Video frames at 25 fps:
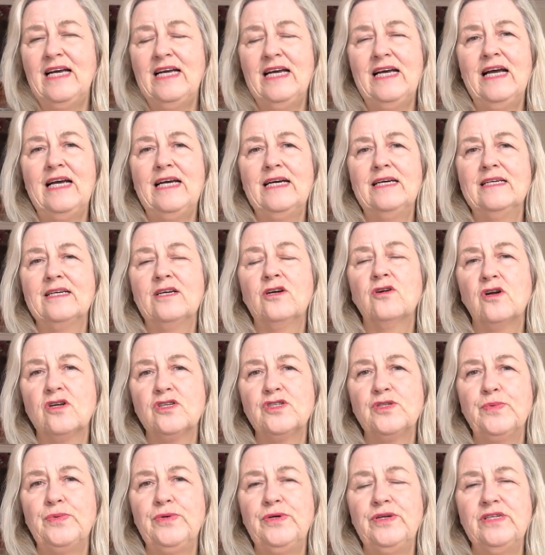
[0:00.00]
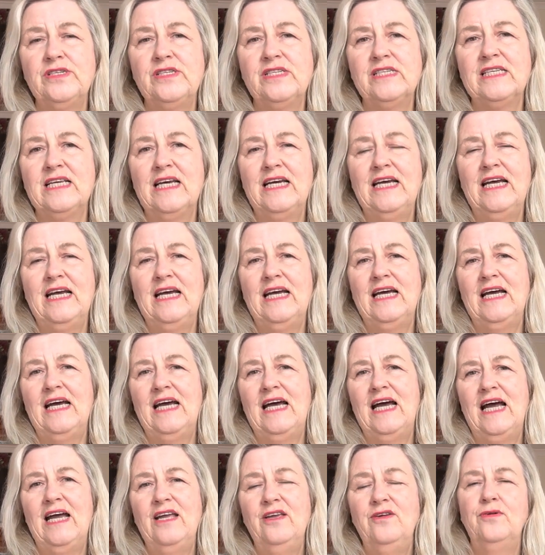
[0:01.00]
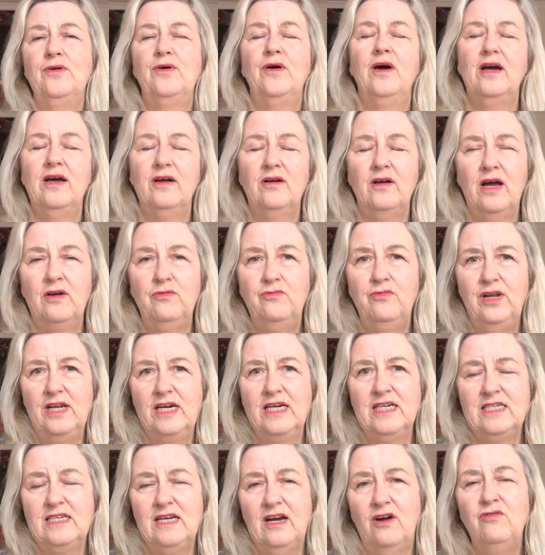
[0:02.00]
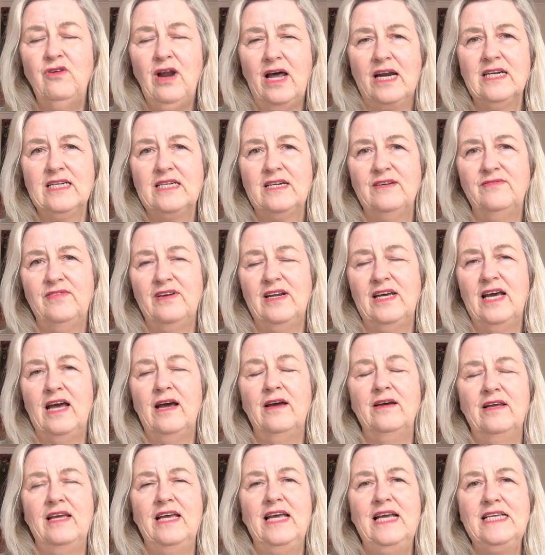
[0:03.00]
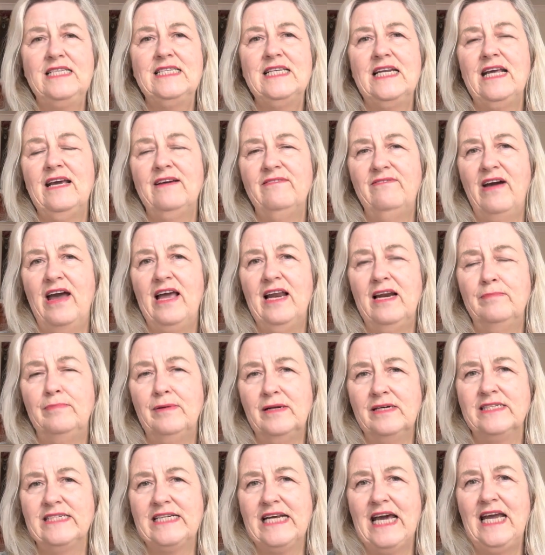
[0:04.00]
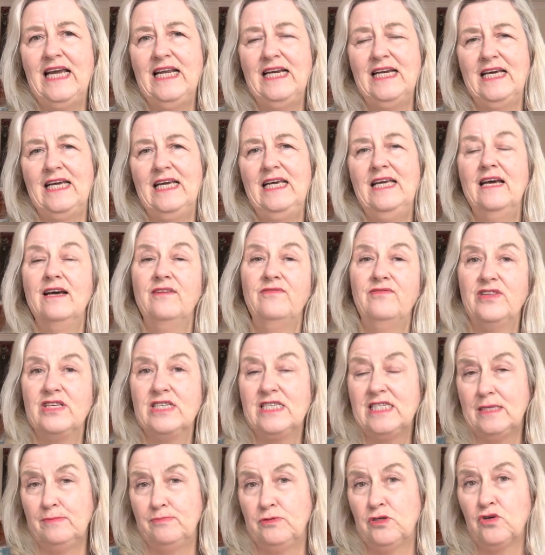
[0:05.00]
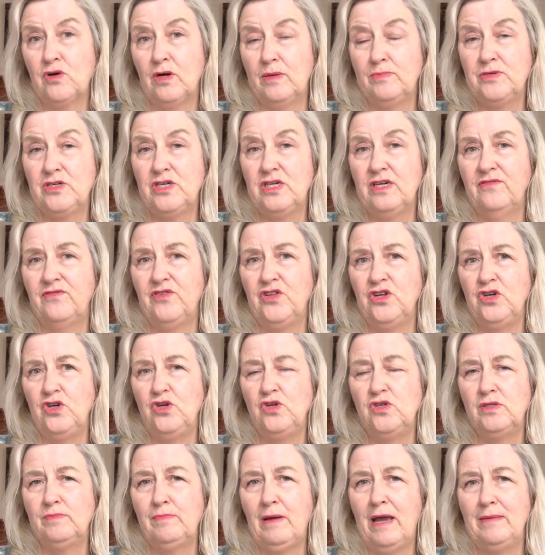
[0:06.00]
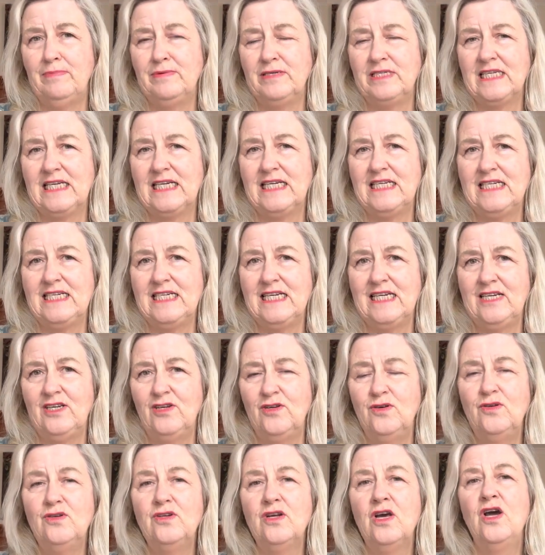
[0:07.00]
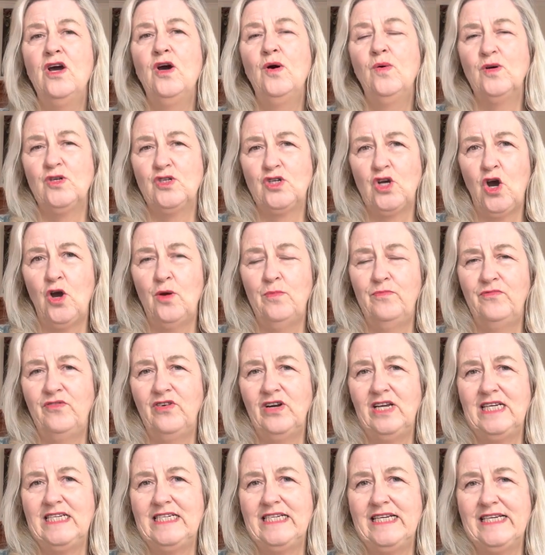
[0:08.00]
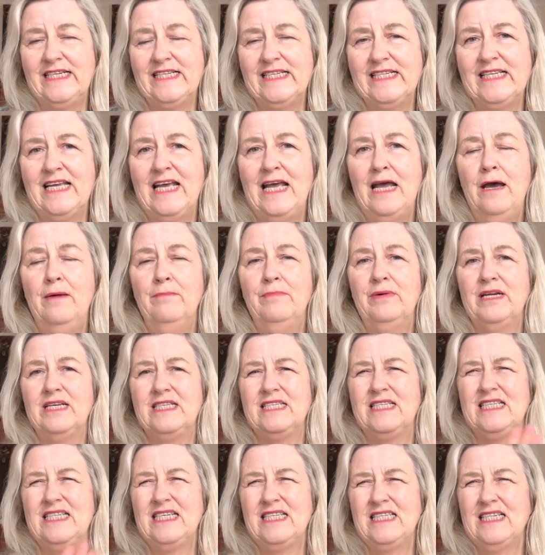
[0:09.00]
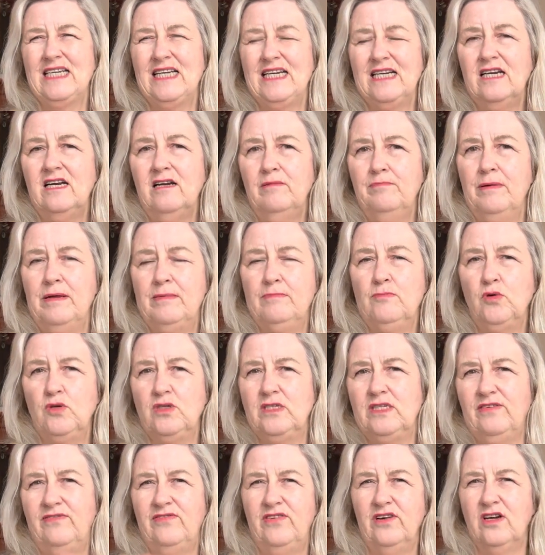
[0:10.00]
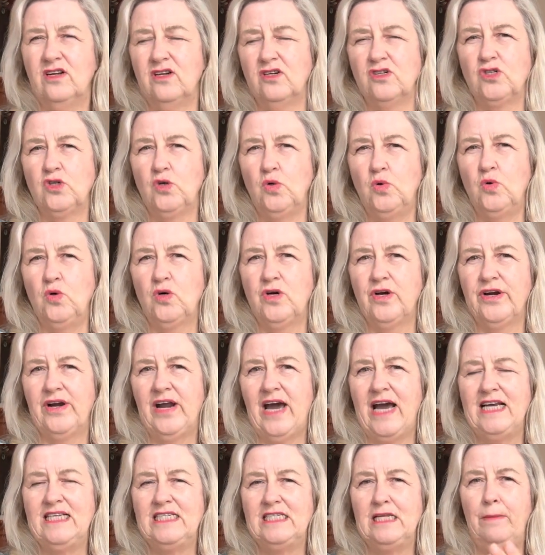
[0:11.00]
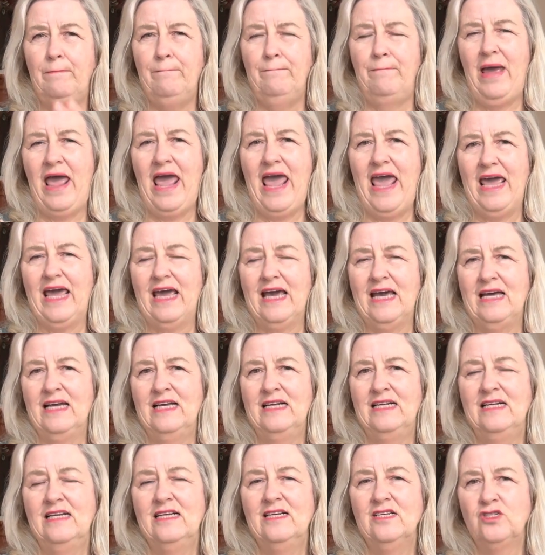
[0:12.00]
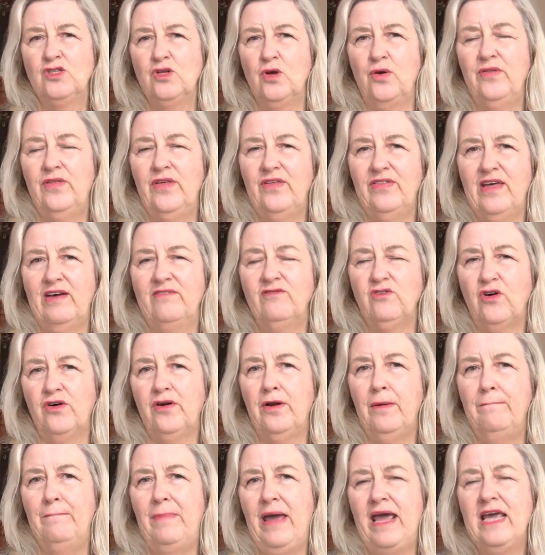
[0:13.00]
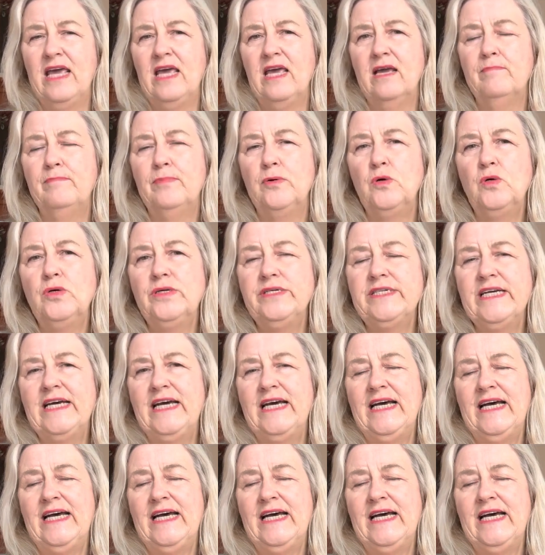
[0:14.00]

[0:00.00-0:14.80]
uh, crosswords, you know, are rel relatively uh, easily available daily if the subscription of the newspapers continued, which hopefully it is, but it's just a little bit more difficult to organise and pack so that they've got a backing board